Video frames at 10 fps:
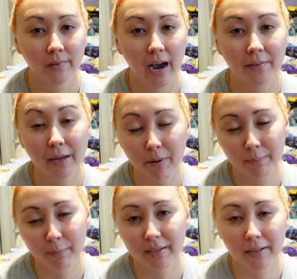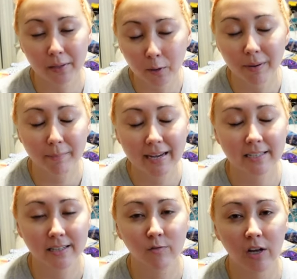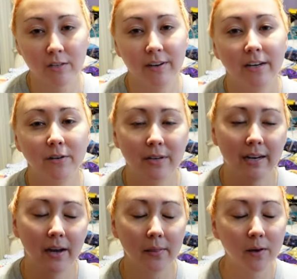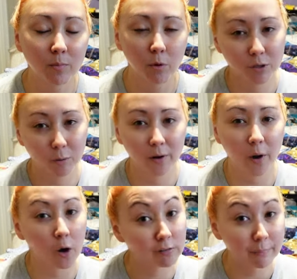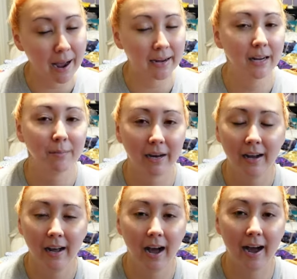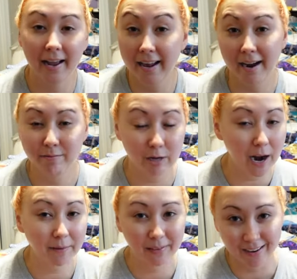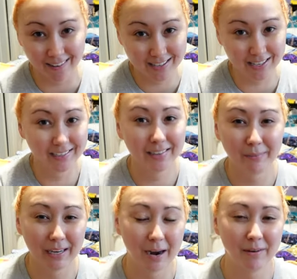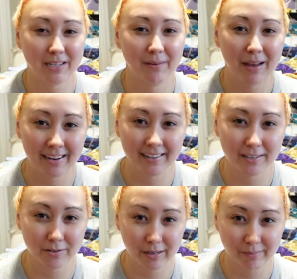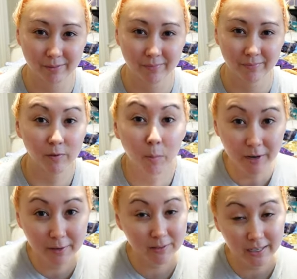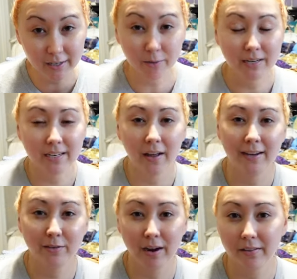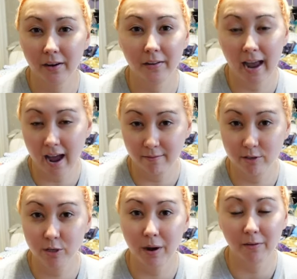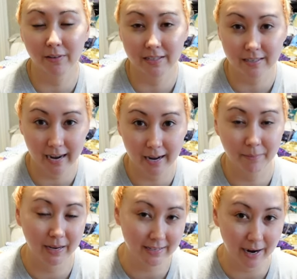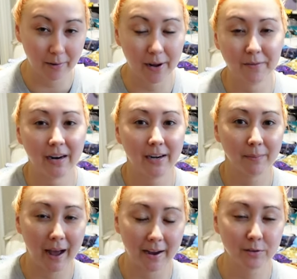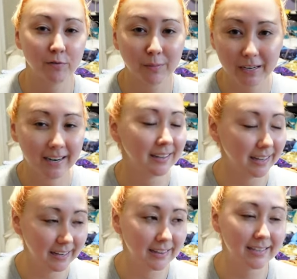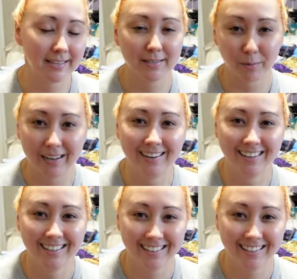I think probably a little bit because of this philosophy, I do tend a little more toward overpacking, but again, I'm trying really hard to limit how much I'm packing this trip. From what you've seen, you can tell I do not literally have two outfits a day picked out and ready to pack. So for me, I think this is a win.